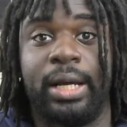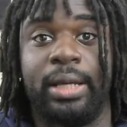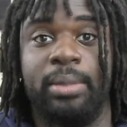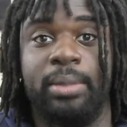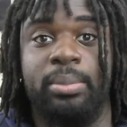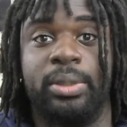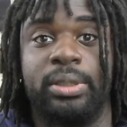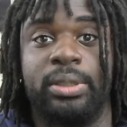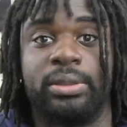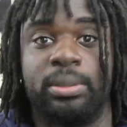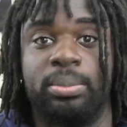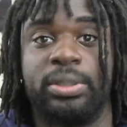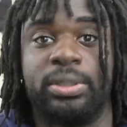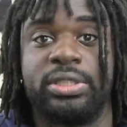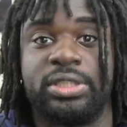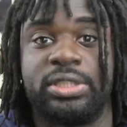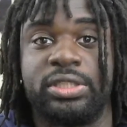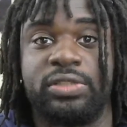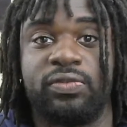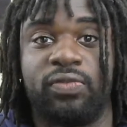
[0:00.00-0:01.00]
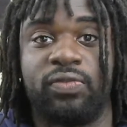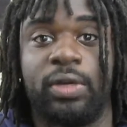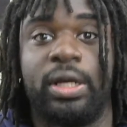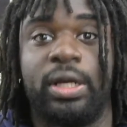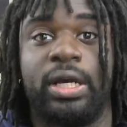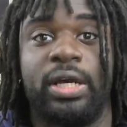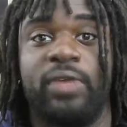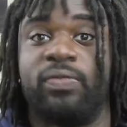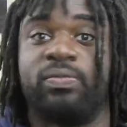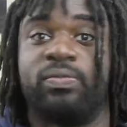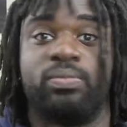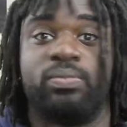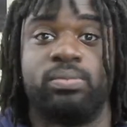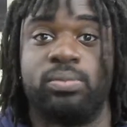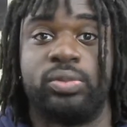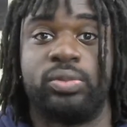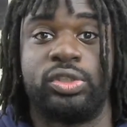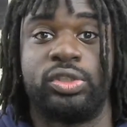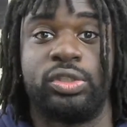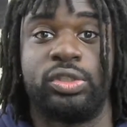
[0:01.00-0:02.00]
but the PlayStation 5
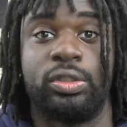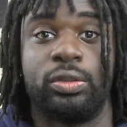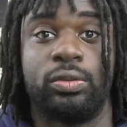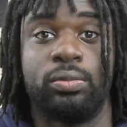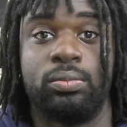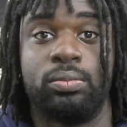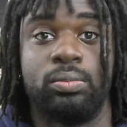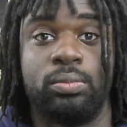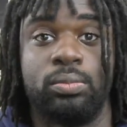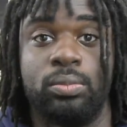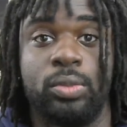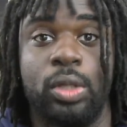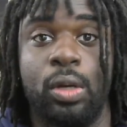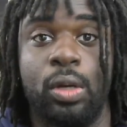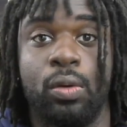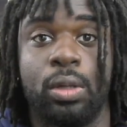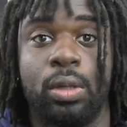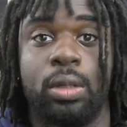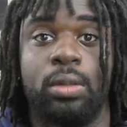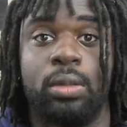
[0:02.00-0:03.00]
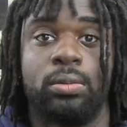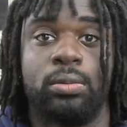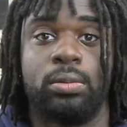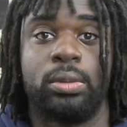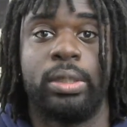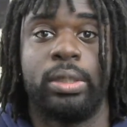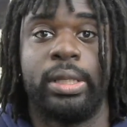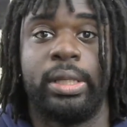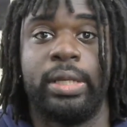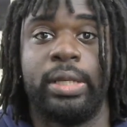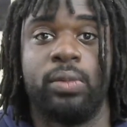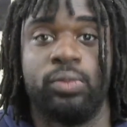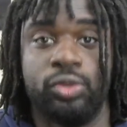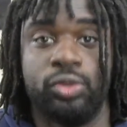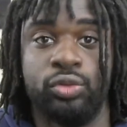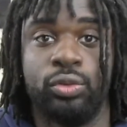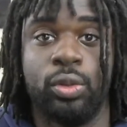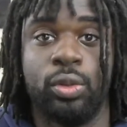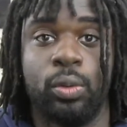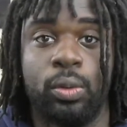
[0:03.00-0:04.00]
still no go. Like once you
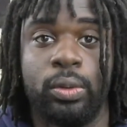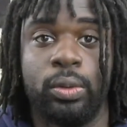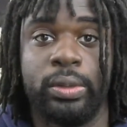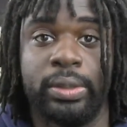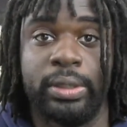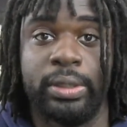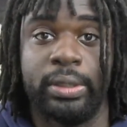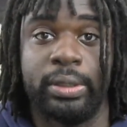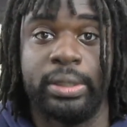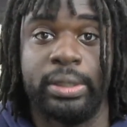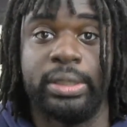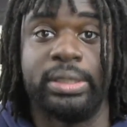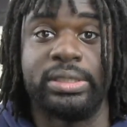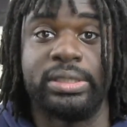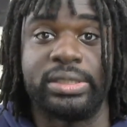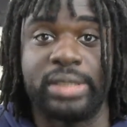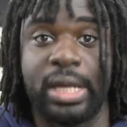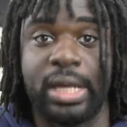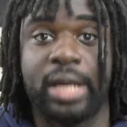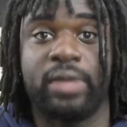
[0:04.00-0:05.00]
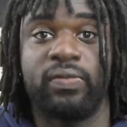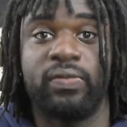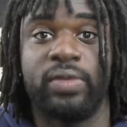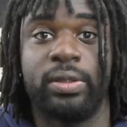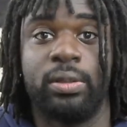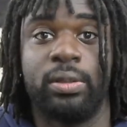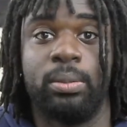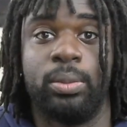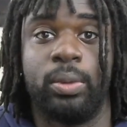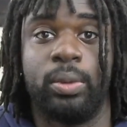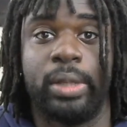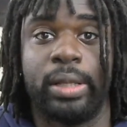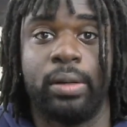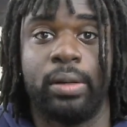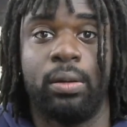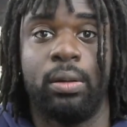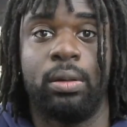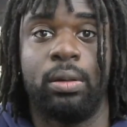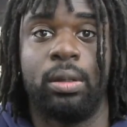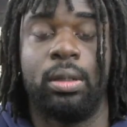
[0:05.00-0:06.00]
go on there, it is not available at
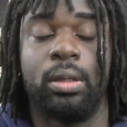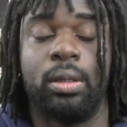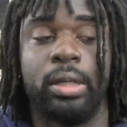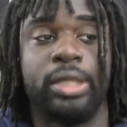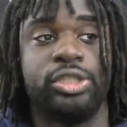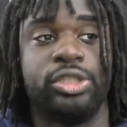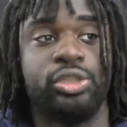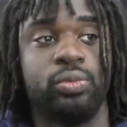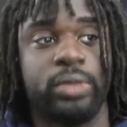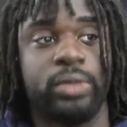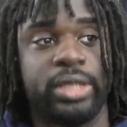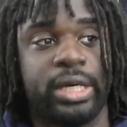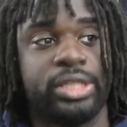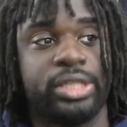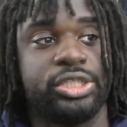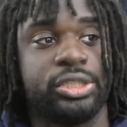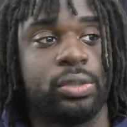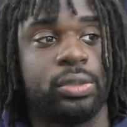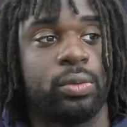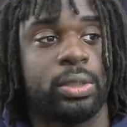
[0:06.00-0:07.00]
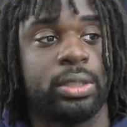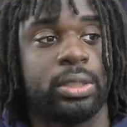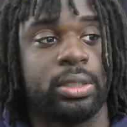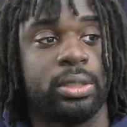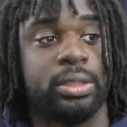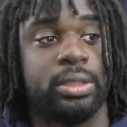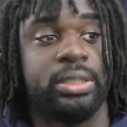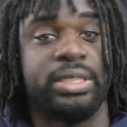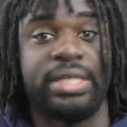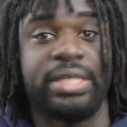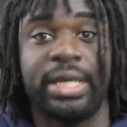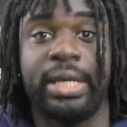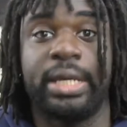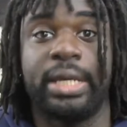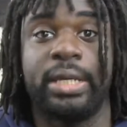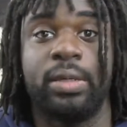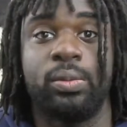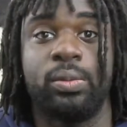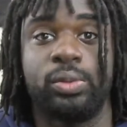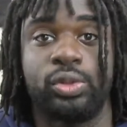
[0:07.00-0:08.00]
all unless you catch it on a good
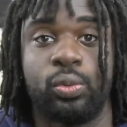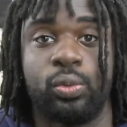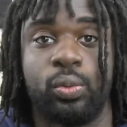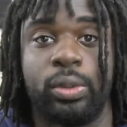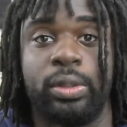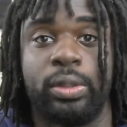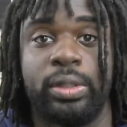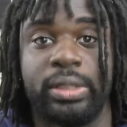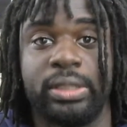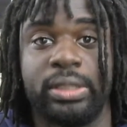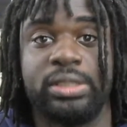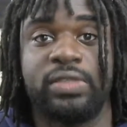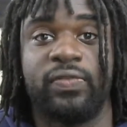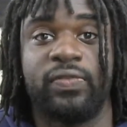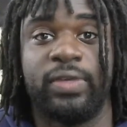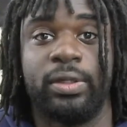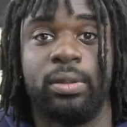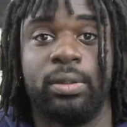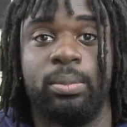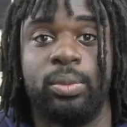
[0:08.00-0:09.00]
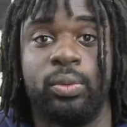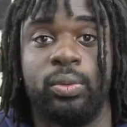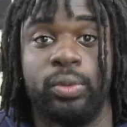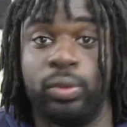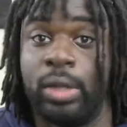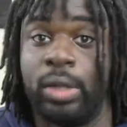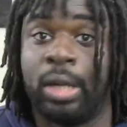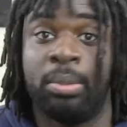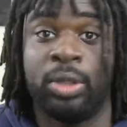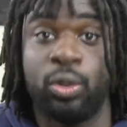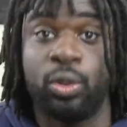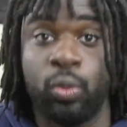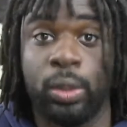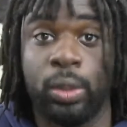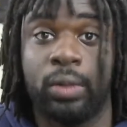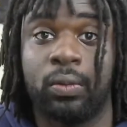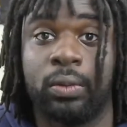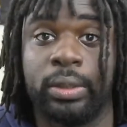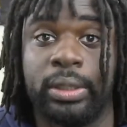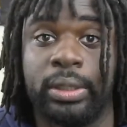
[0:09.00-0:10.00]
day to where it is available. And you got to be quick
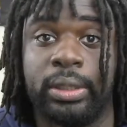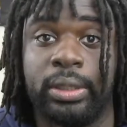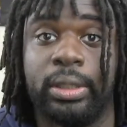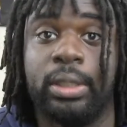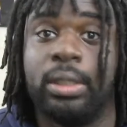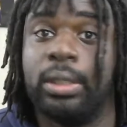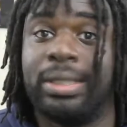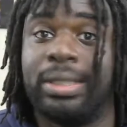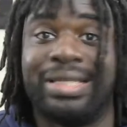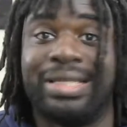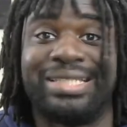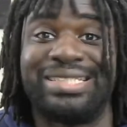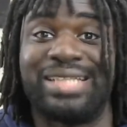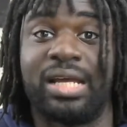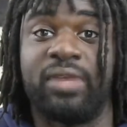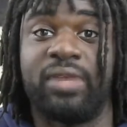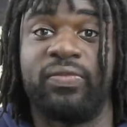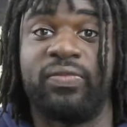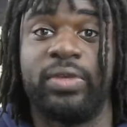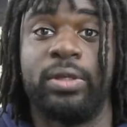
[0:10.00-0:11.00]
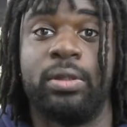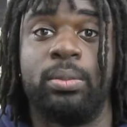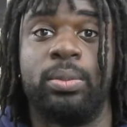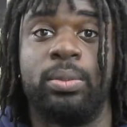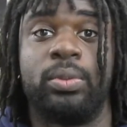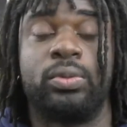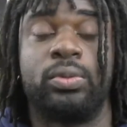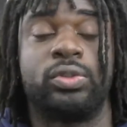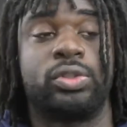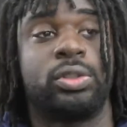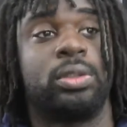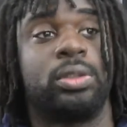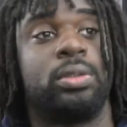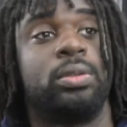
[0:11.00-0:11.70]
on it. It's not available. So